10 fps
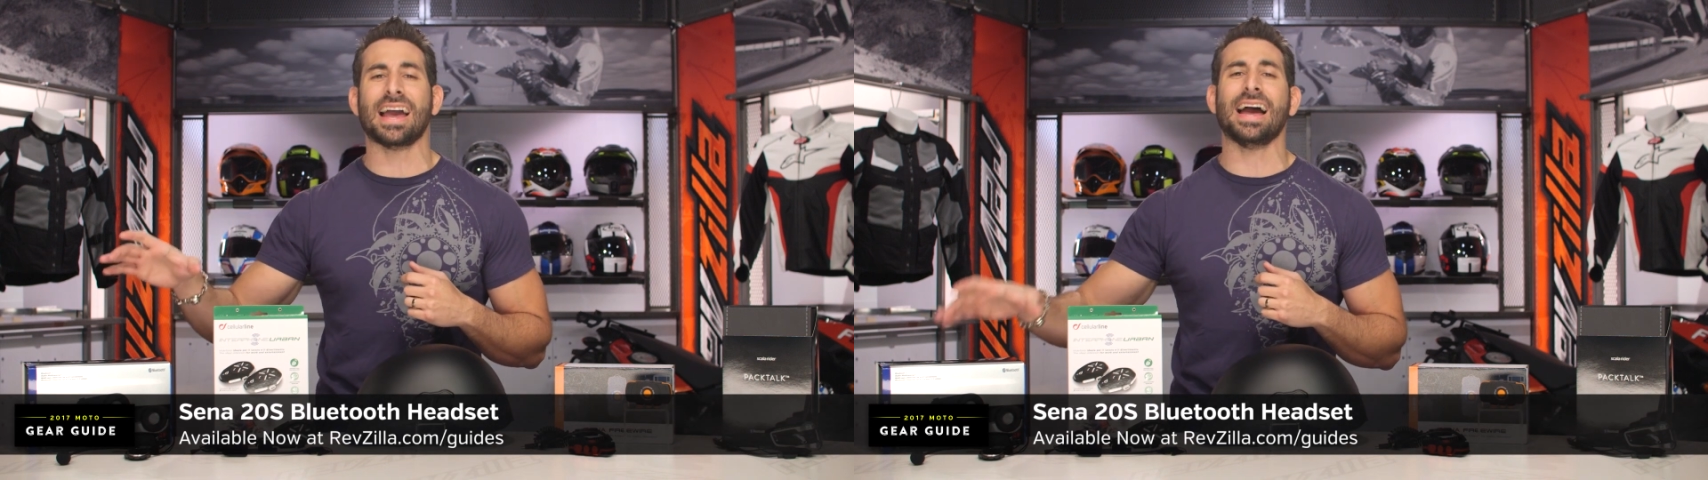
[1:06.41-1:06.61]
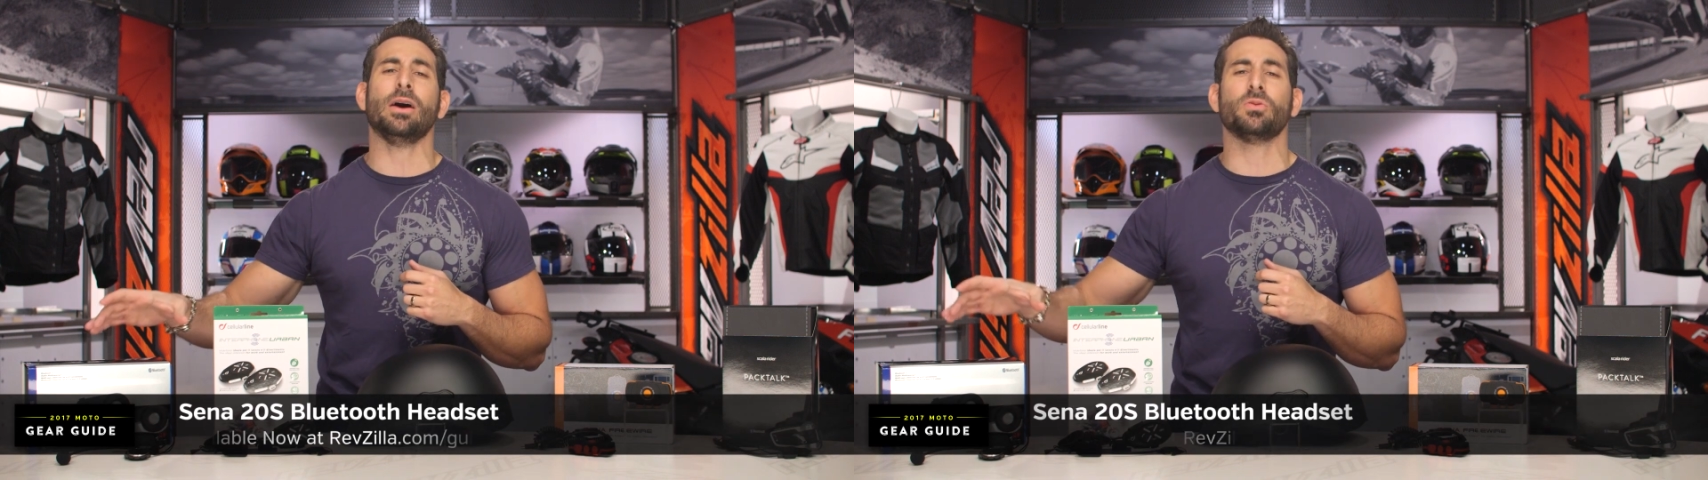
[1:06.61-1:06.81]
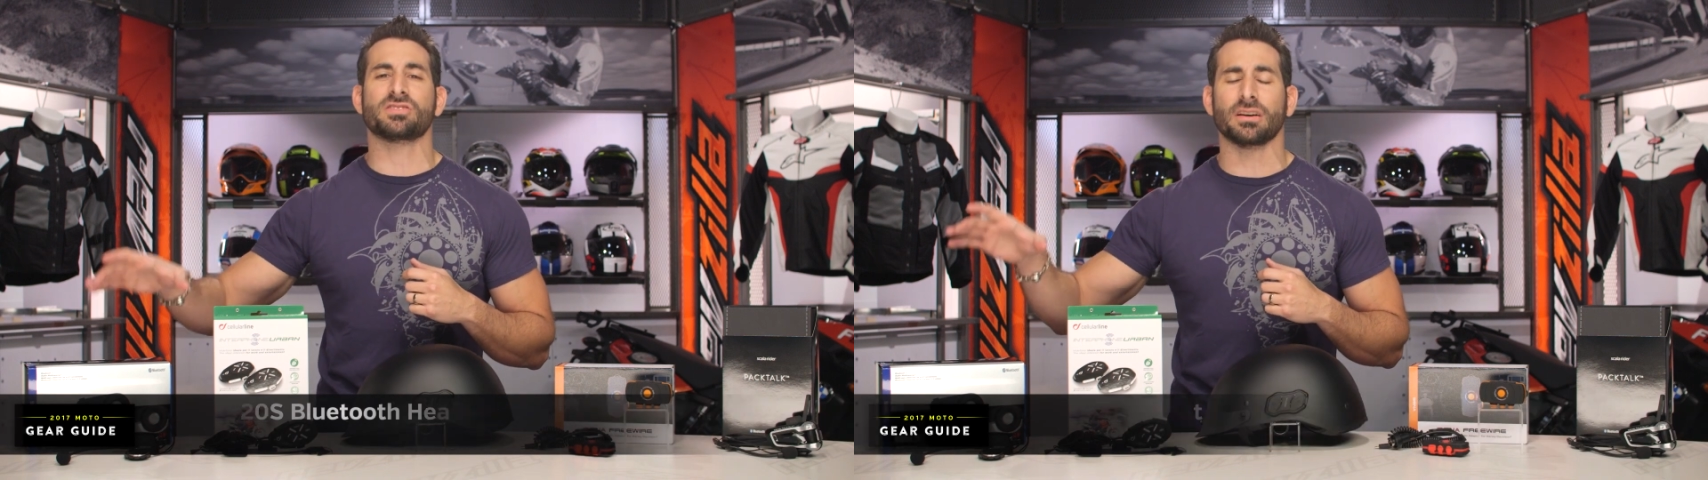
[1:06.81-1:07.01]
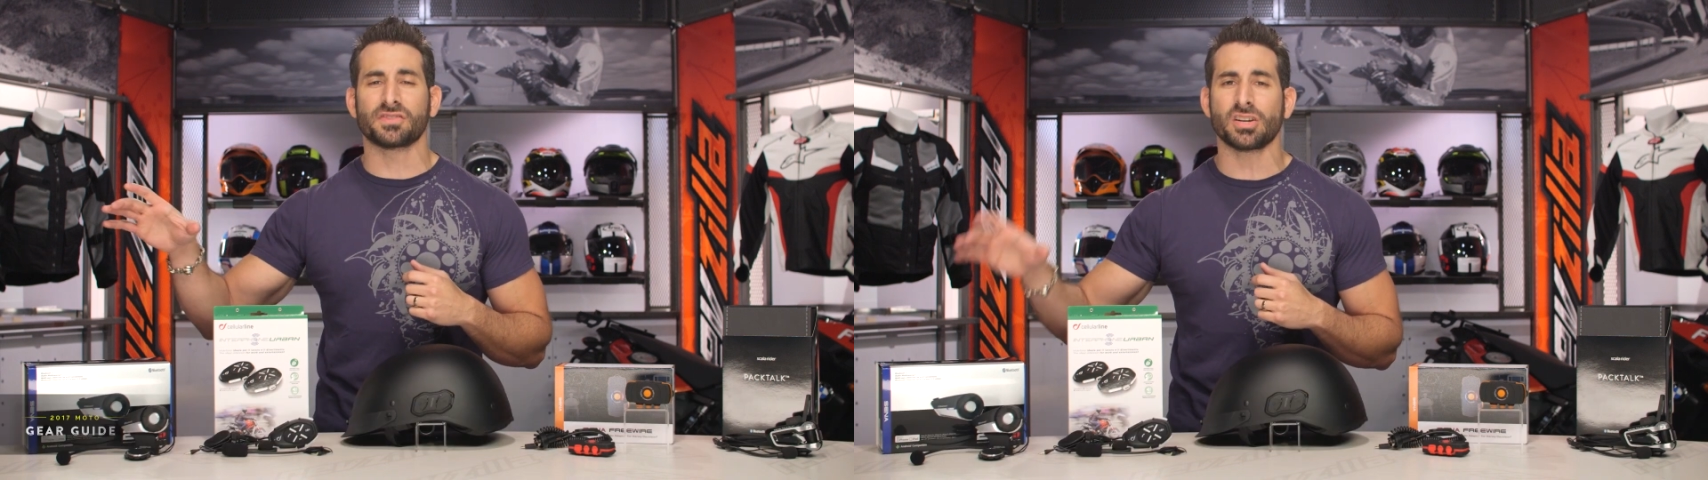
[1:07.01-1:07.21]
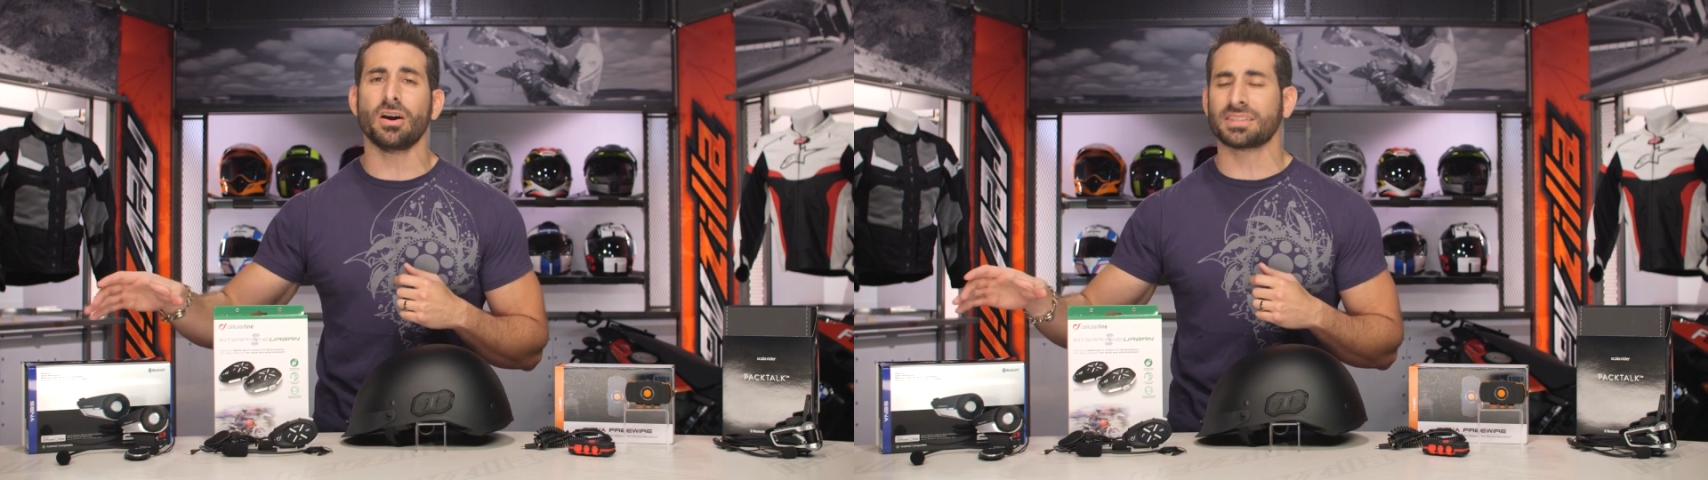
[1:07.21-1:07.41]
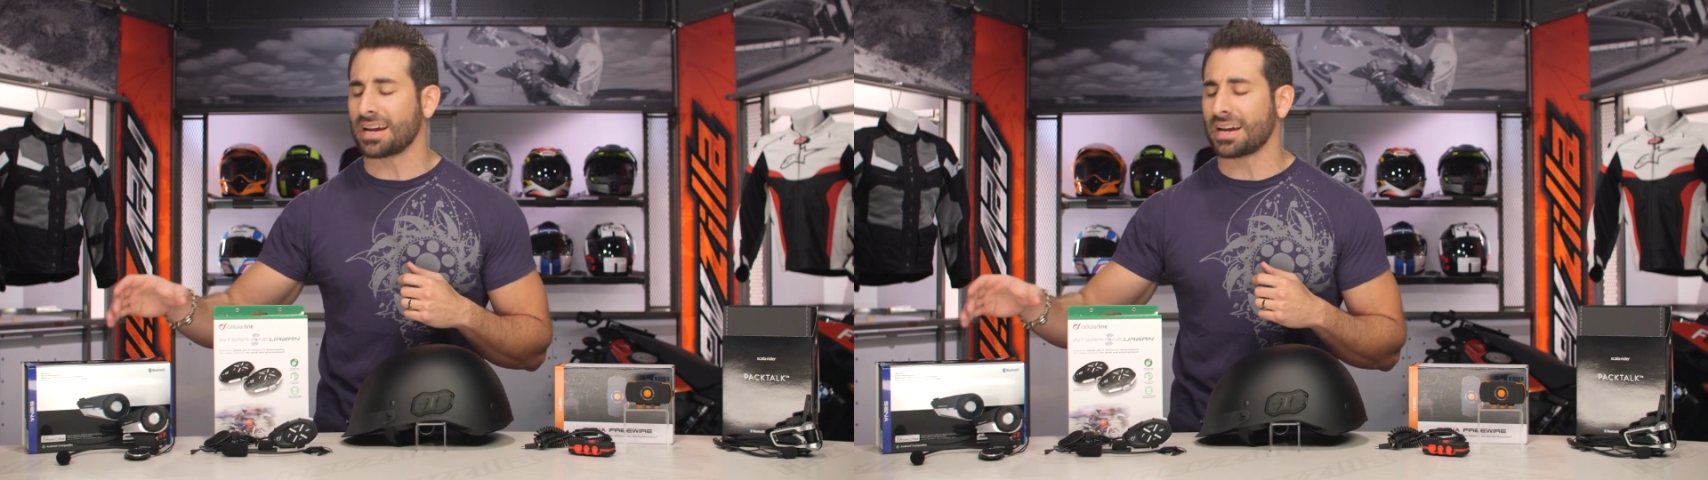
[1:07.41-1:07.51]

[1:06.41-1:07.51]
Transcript: hours of talk